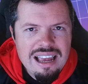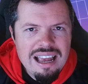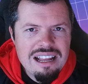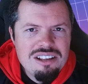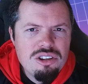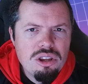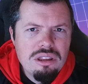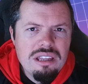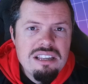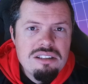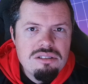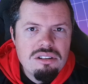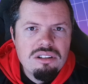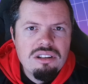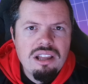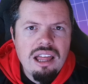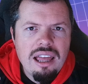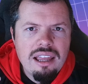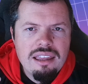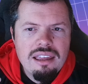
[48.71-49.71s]
And so these are
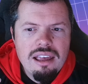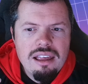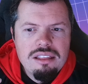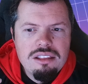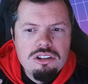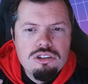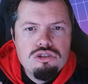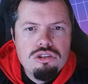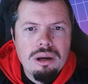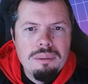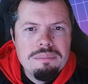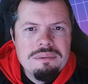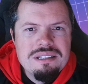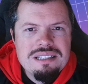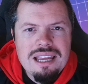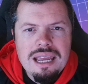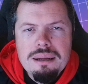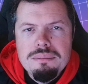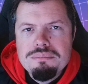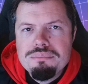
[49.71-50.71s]
like the top
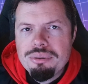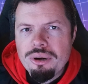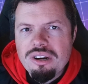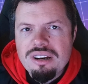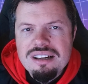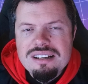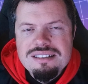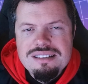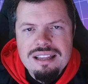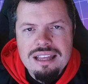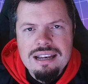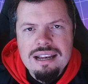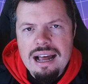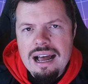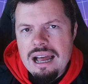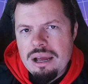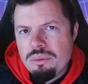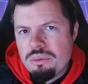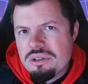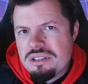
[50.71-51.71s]
10 products that
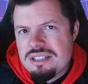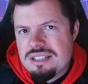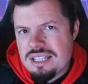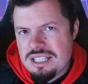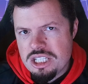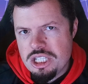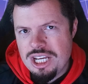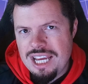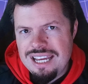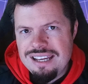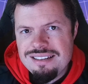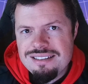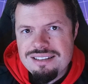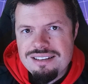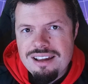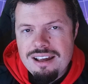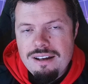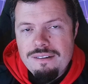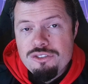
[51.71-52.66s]
I would suggest